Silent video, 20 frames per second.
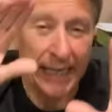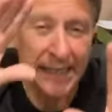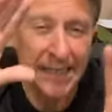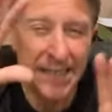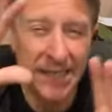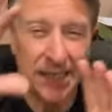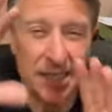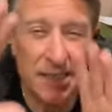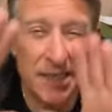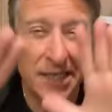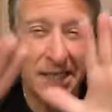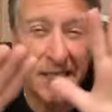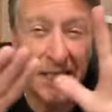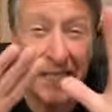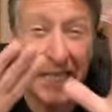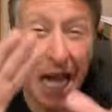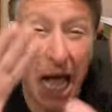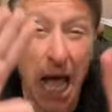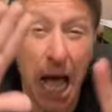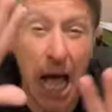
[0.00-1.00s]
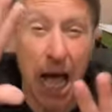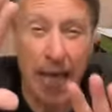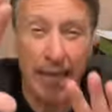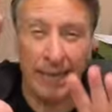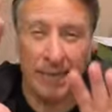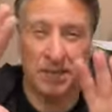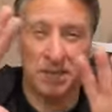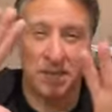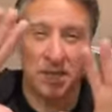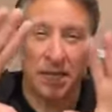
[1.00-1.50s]
It's the
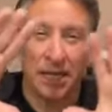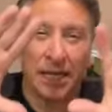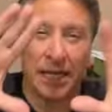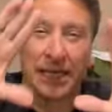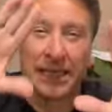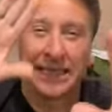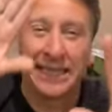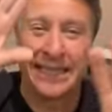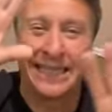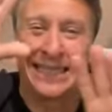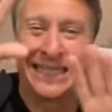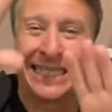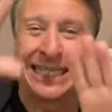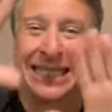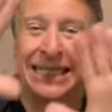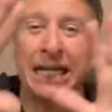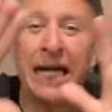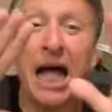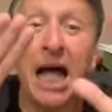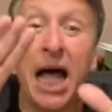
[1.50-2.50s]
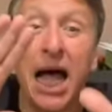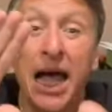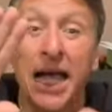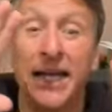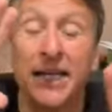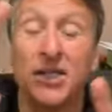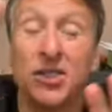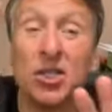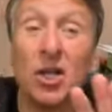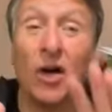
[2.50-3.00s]
disguise. The
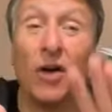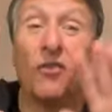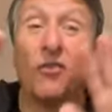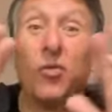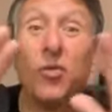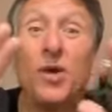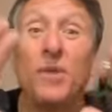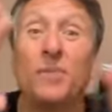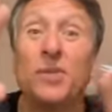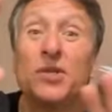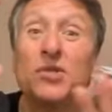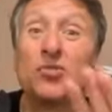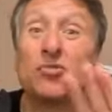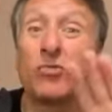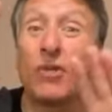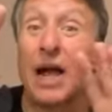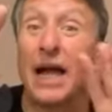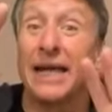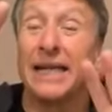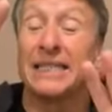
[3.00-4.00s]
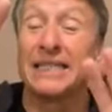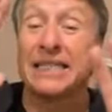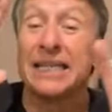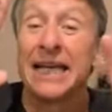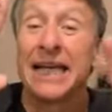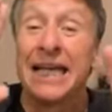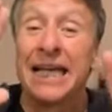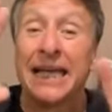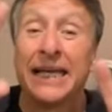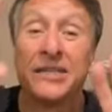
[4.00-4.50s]
disguise of women's
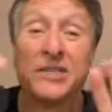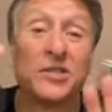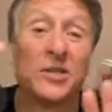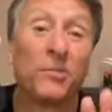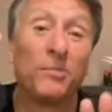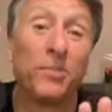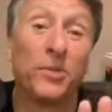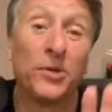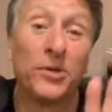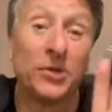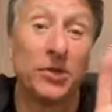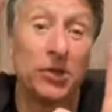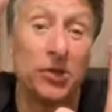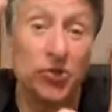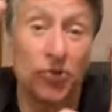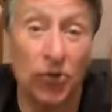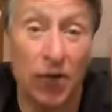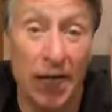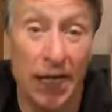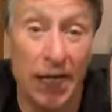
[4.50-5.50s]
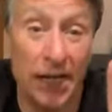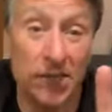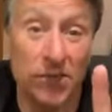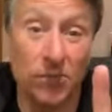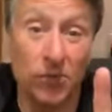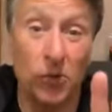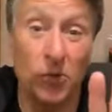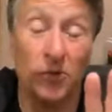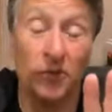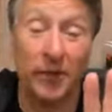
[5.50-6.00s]
rights is to put the
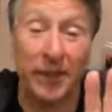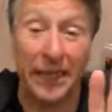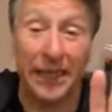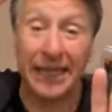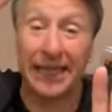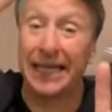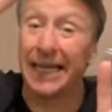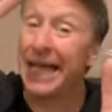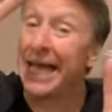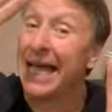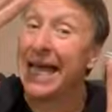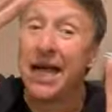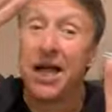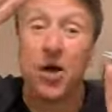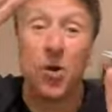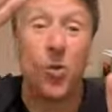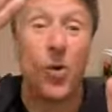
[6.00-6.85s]
trans movement in there.